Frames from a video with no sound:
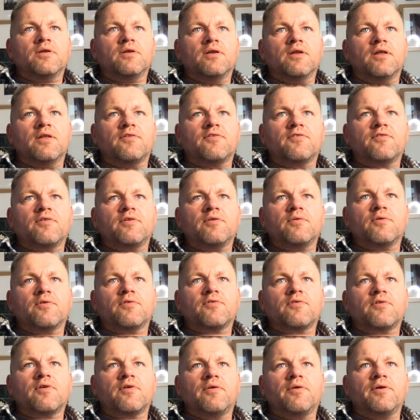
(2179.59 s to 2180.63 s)
Let's see
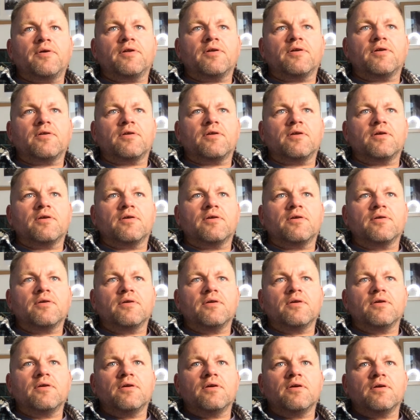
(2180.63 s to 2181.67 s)
what's going on here.
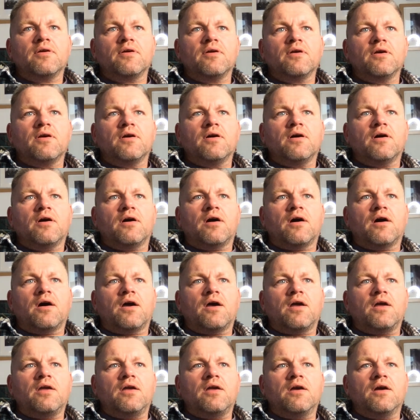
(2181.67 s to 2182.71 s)

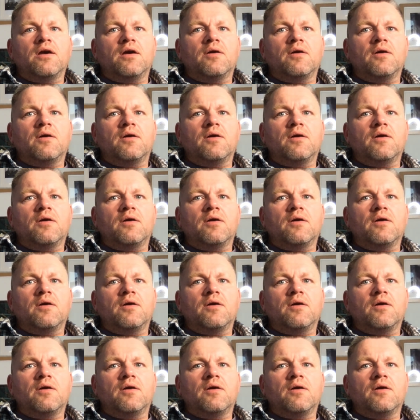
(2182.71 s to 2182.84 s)
I